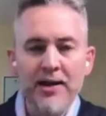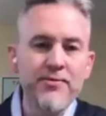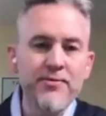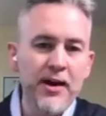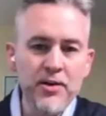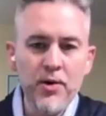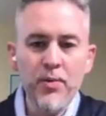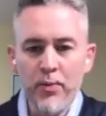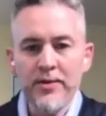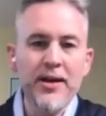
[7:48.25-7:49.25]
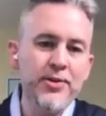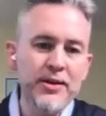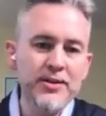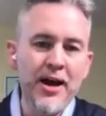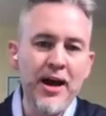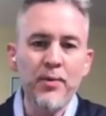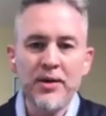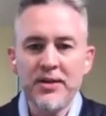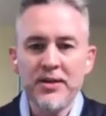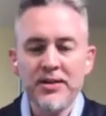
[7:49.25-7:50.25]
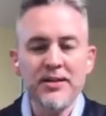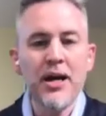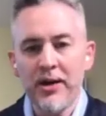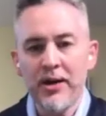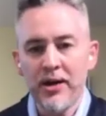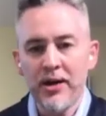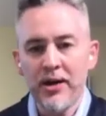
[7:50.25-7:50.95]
a live venue where we bring the athletes on,